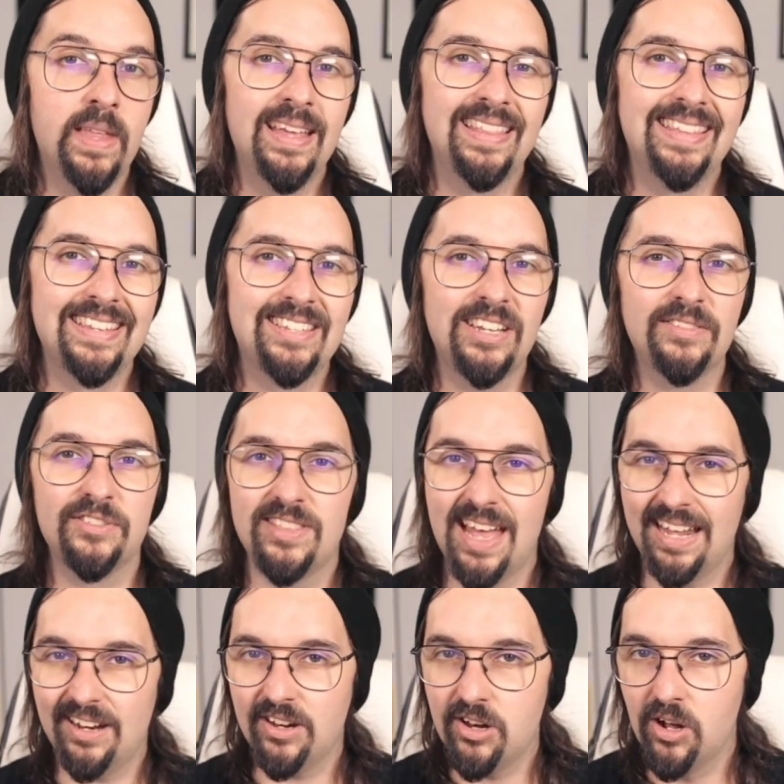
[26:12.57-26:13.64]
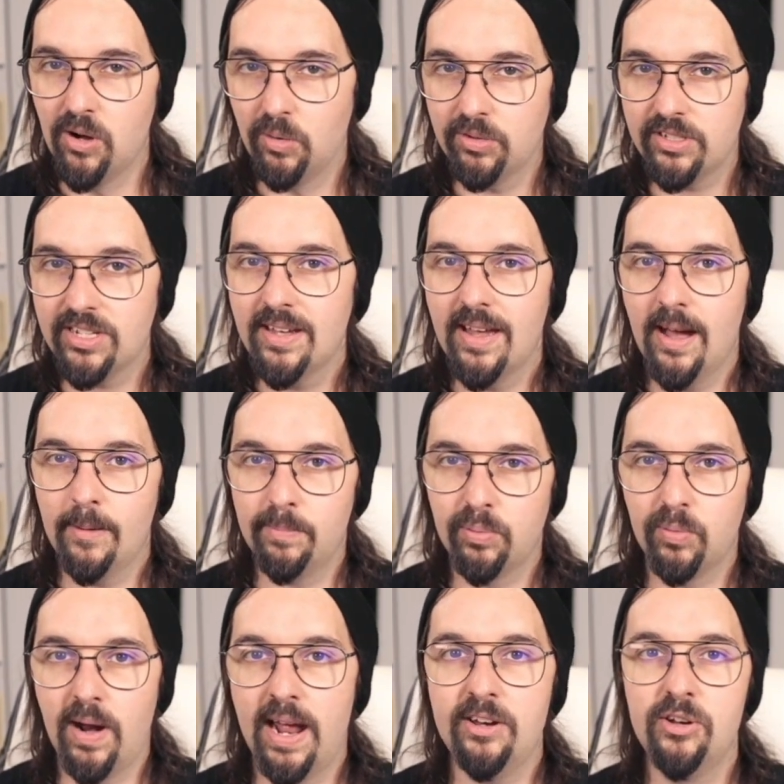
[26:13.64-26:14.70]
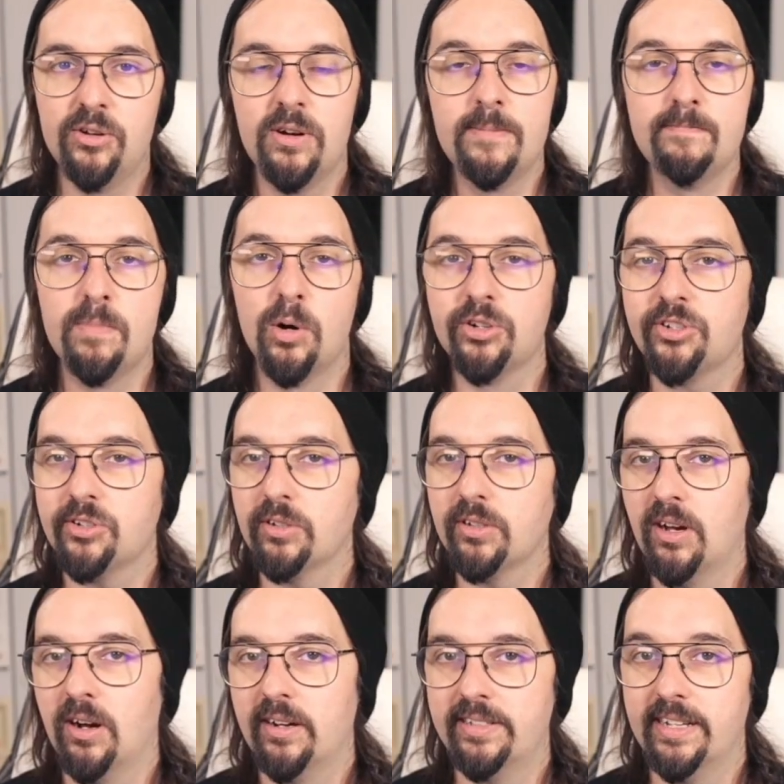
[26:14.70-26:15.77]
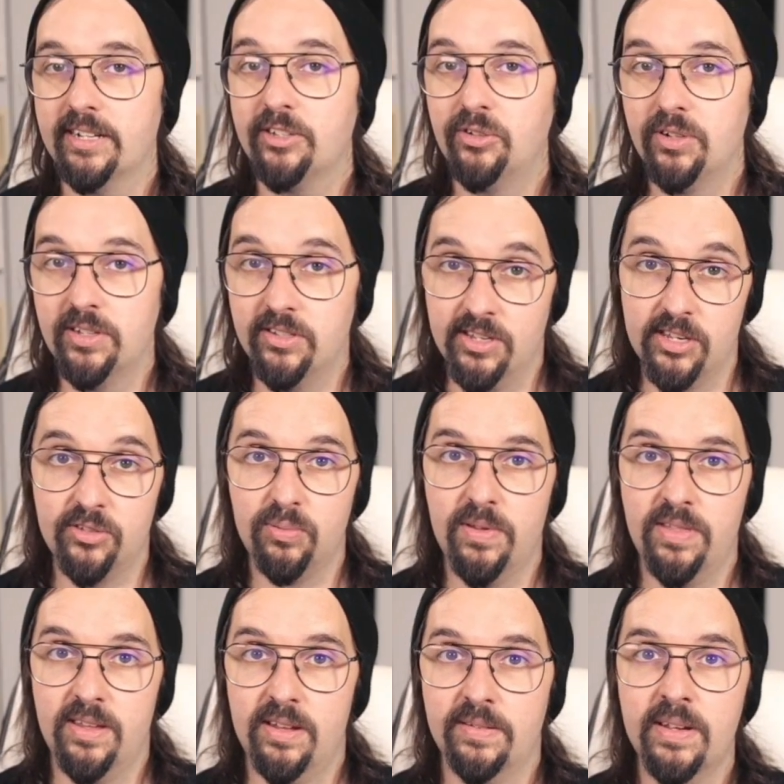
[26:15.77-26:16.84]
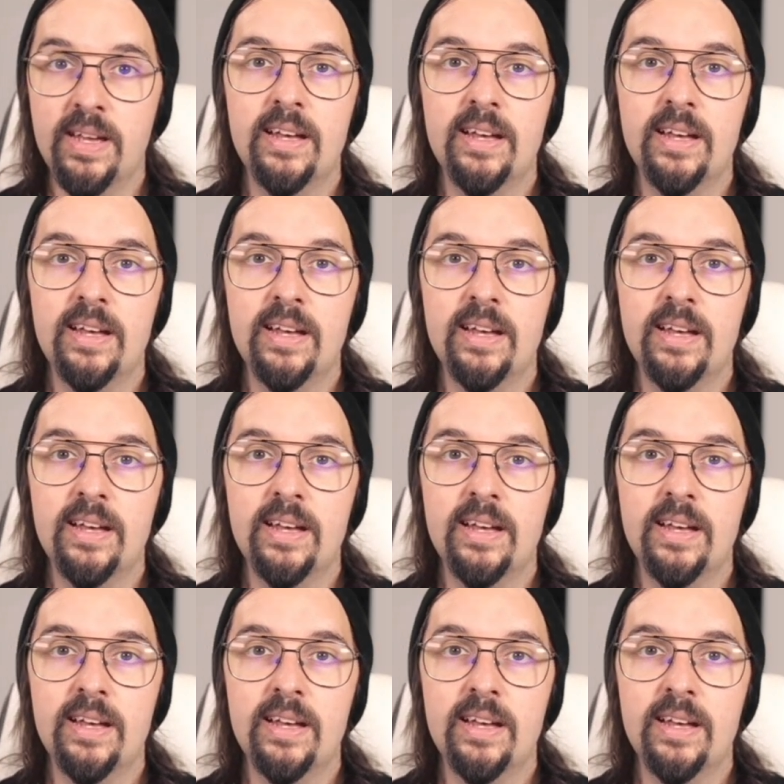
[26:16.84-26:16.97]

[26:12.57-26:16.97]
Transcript: This gives that note a brand new emotional context to exist within,